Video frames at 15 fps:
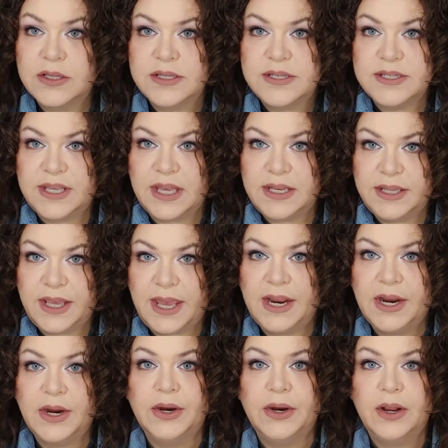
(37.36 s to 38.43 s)

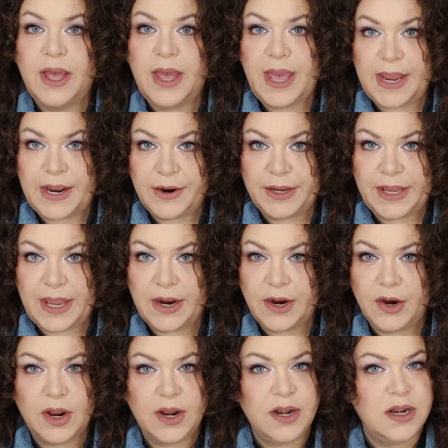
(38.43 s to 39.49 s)
skincare, hair
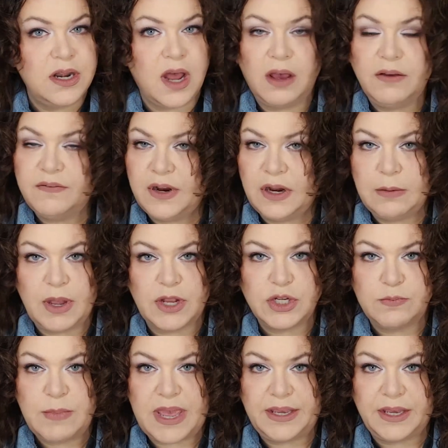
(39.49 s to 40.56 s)
care, not very
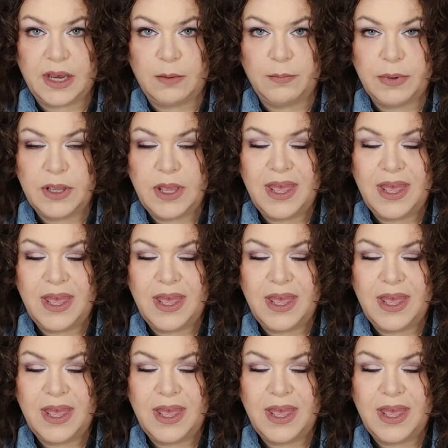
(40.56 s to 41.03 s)
much makeup.